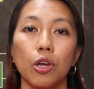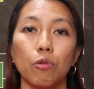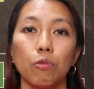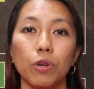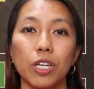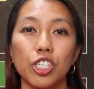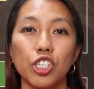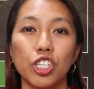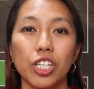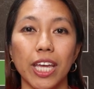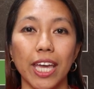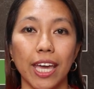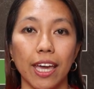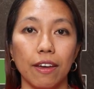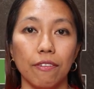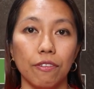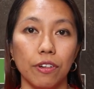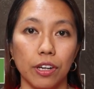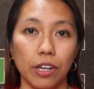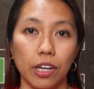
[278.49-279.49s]

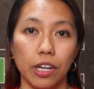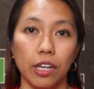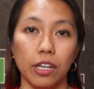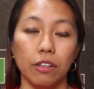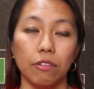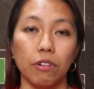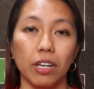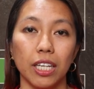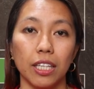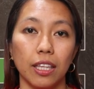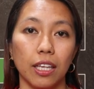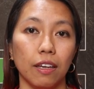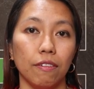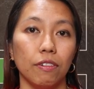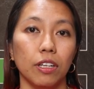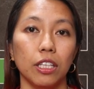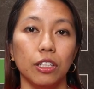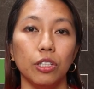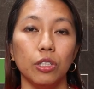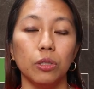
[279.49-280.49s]
whichever grade
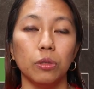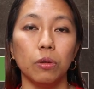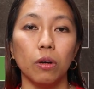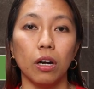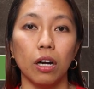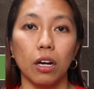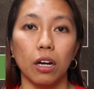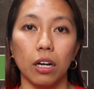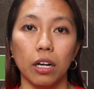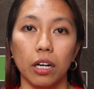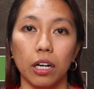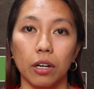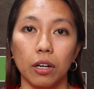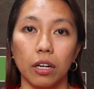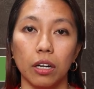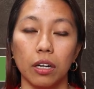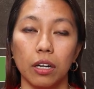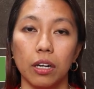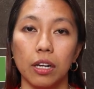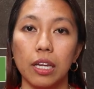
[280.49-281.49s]
level you
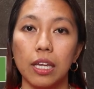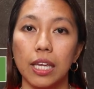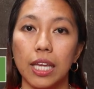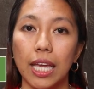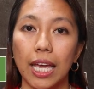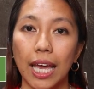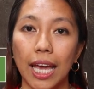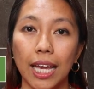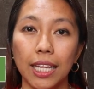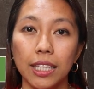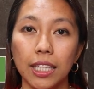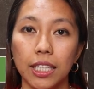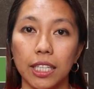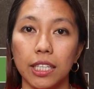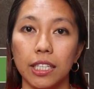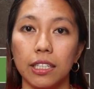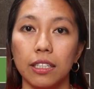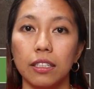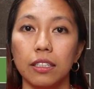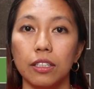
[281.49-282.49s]
are
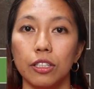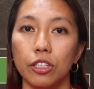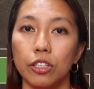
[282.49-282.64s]
handling.